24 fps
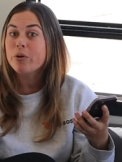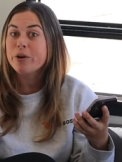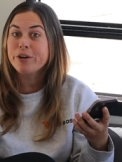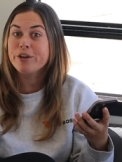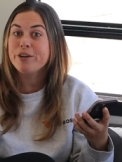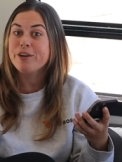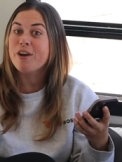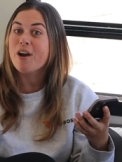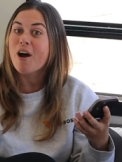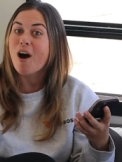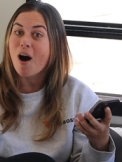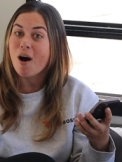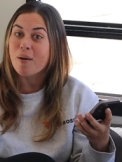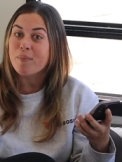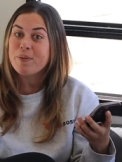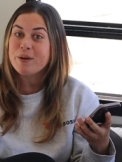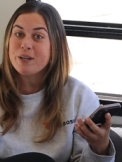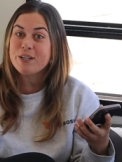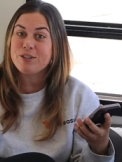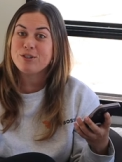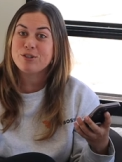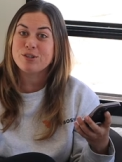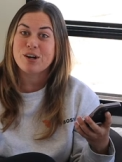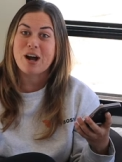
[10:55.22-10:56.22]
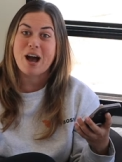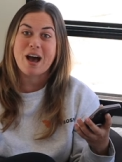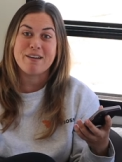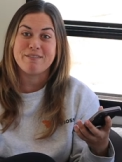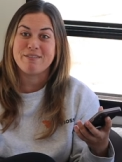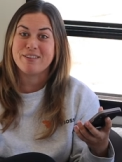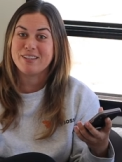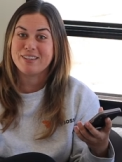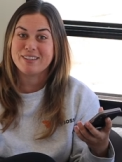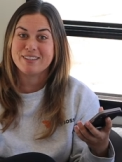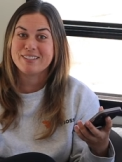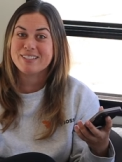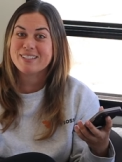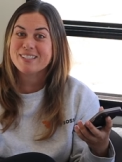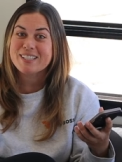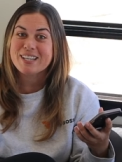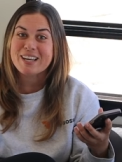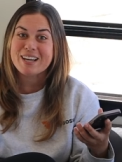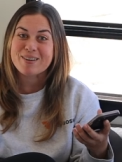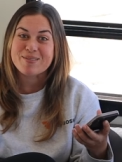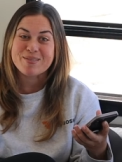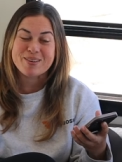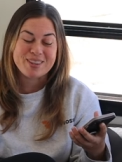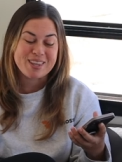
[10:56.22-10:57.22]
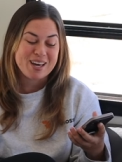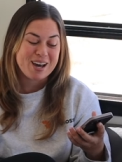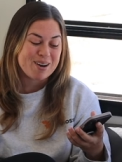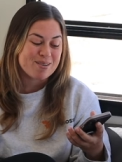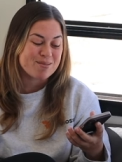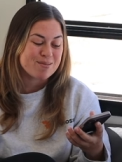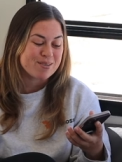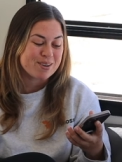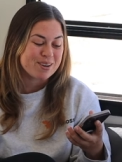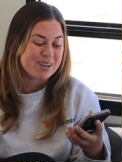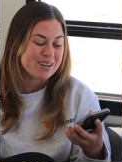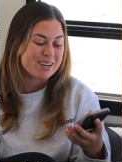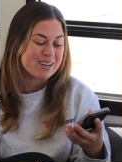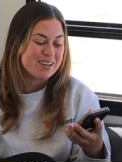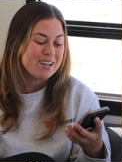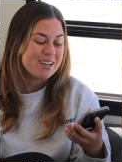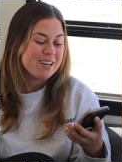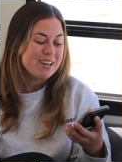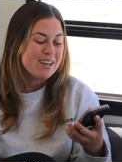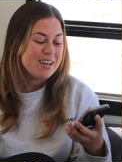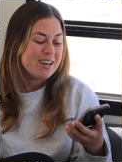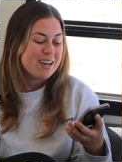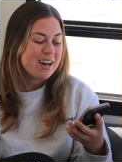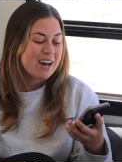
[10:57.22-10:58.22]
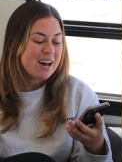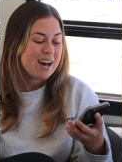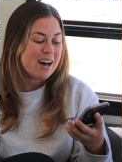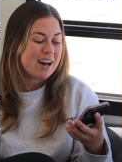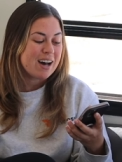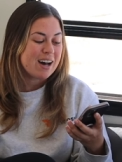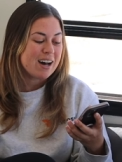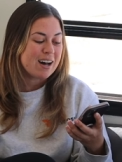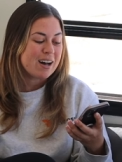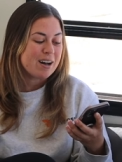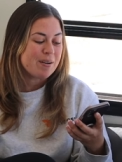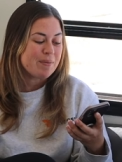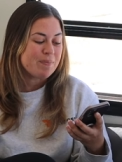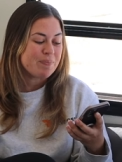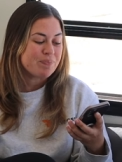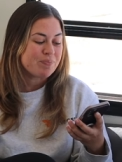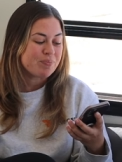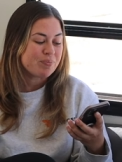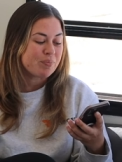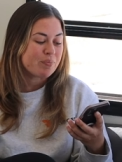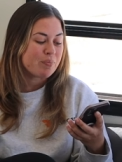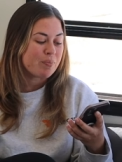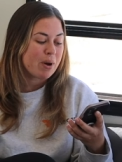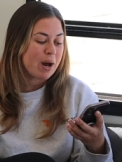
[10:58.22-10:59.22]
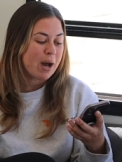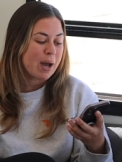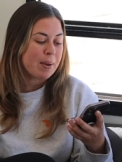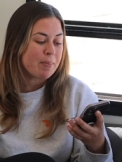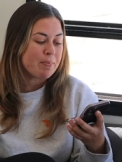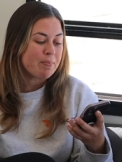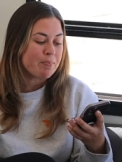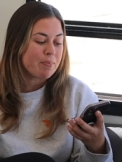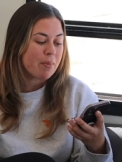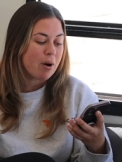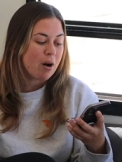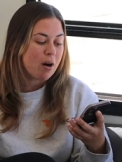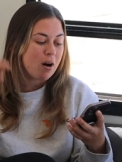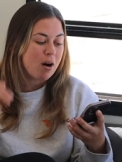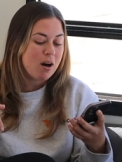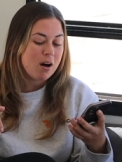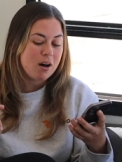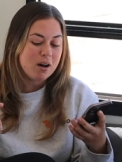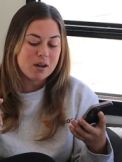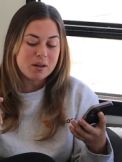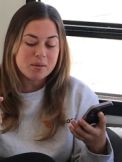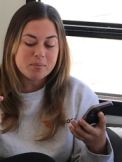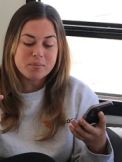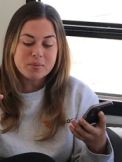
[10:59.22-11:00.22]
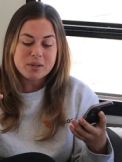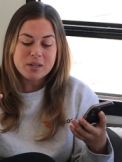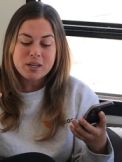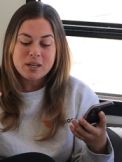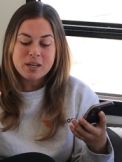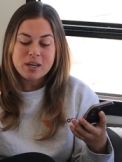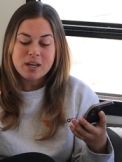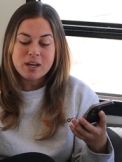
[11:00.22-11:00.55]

Would not be driving this thing without one. Um, my mom